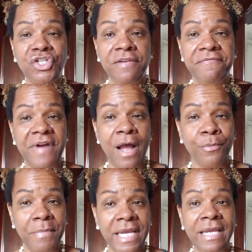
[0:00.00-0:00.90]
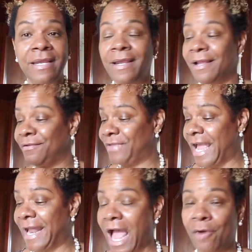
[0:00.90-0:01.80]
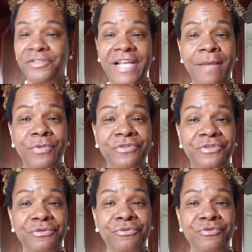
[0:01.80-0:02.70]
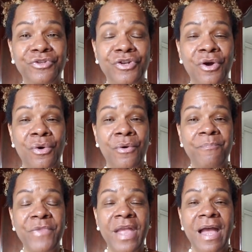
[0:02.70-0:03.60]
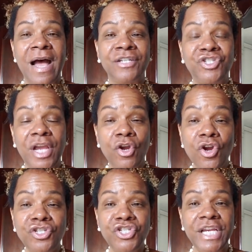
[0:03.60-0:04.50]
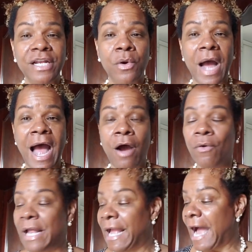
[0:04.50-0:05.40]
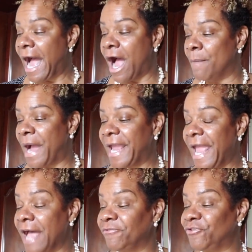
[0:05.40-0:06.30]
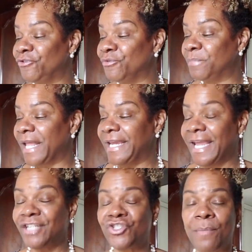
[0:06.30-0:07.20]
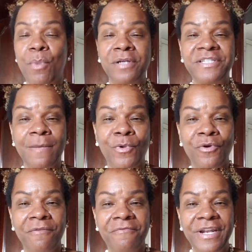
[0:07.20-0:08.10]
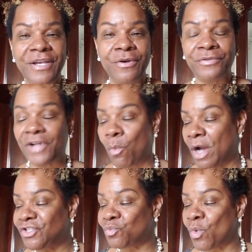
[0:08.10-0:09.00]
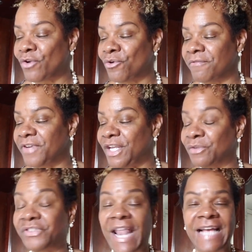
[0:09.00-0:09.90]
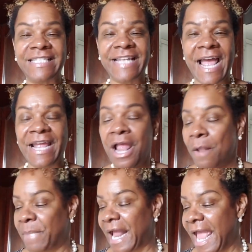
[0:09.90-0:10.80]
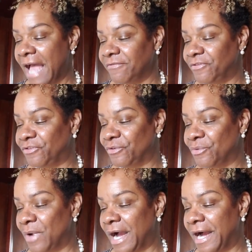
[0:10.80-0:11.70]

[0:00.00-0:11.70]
she found me and that I was able to, you know, check her channel out. I have to play catch up on some of her videos. I watched one of her videos last night, but I have to